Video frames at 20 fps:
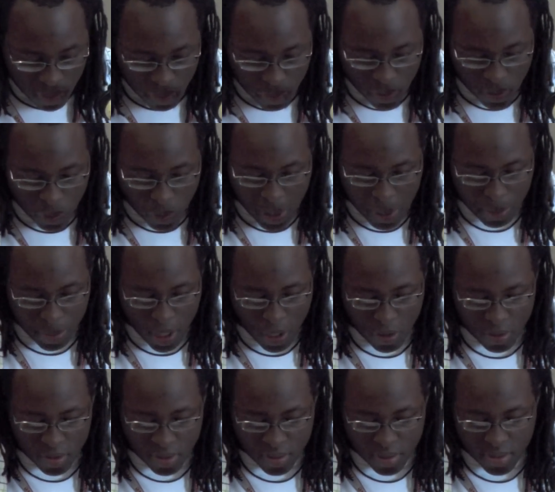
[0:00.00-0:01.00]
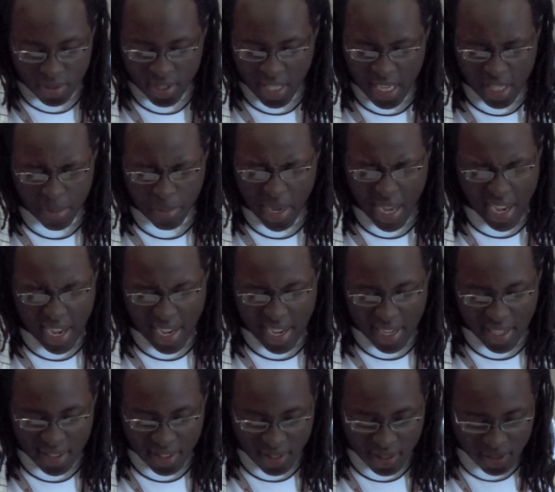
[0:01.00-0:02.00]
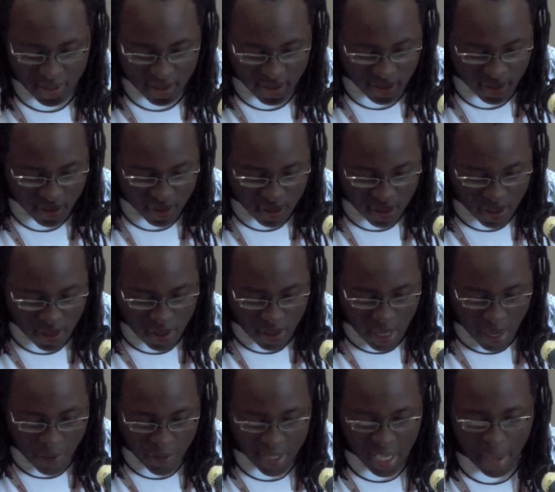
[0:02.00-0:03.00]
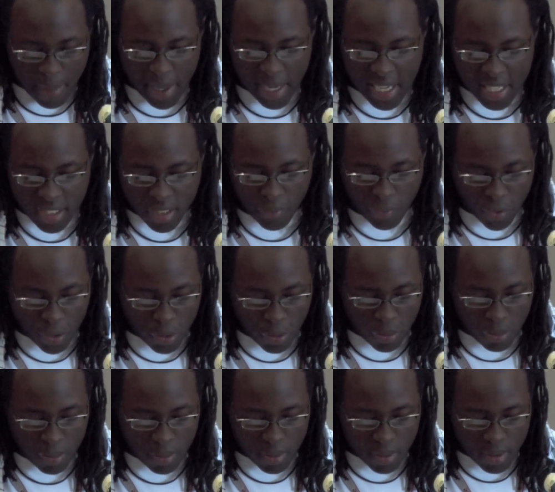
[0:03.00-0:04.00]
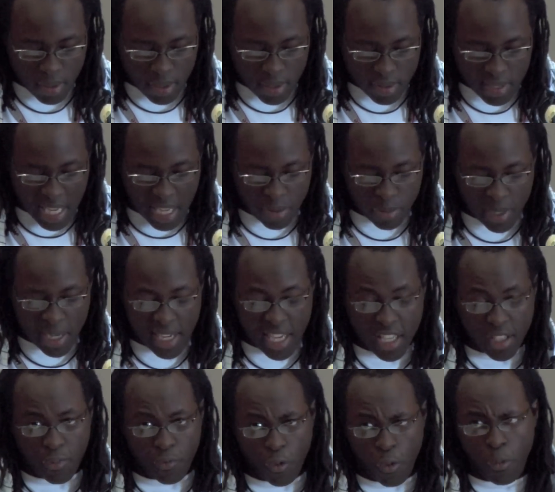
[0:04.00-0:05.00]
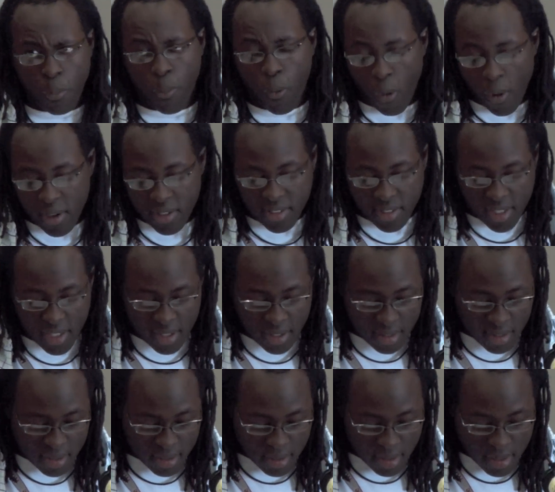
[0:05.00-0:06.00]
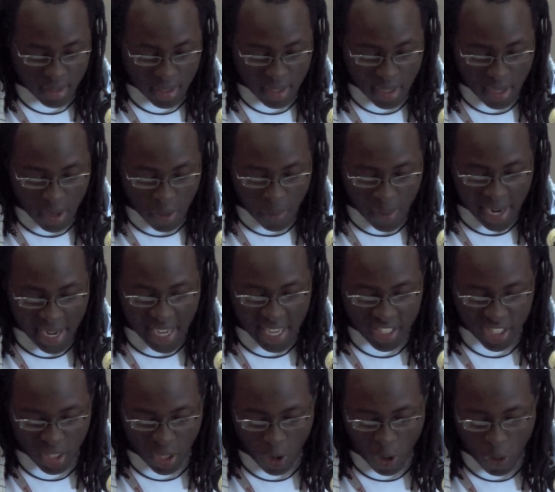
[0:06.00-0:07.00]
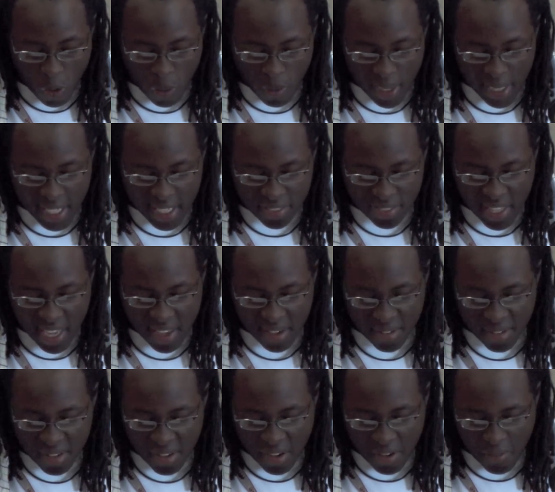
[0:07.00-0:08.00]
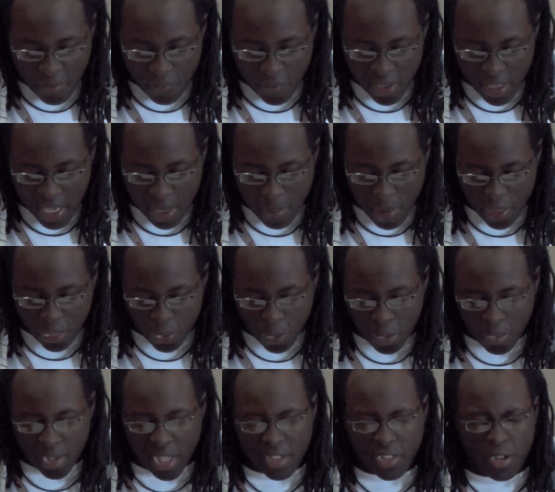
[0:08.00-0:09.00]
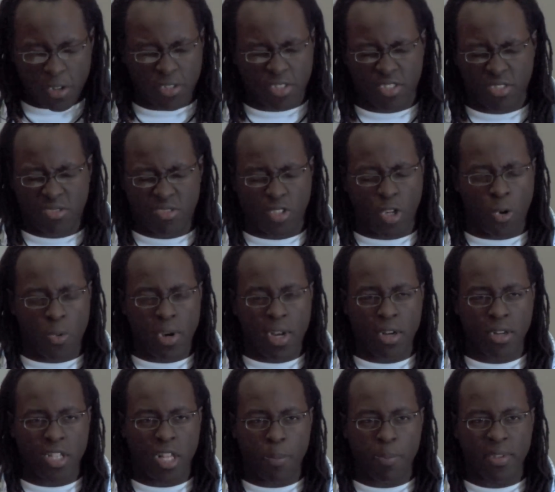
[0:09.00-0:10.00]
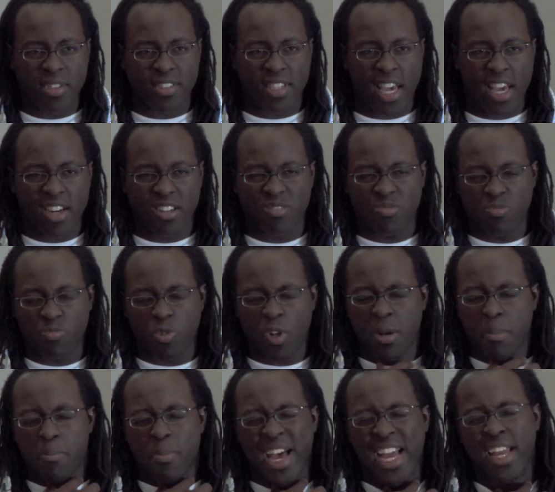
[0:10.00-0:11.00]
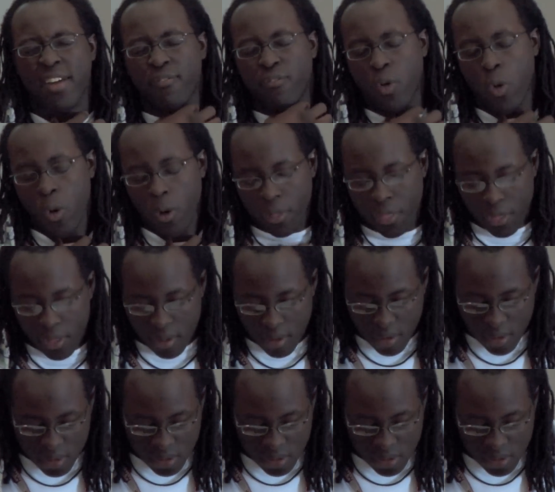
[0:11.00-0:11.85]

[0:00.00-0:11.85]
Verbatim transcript: when the wind blows and sand in my eye, every time I catch the flu, times when I catch food poisoning, when I catch a cold and I get that feeling in my throat like there's toenail clippings kind of running back and forth.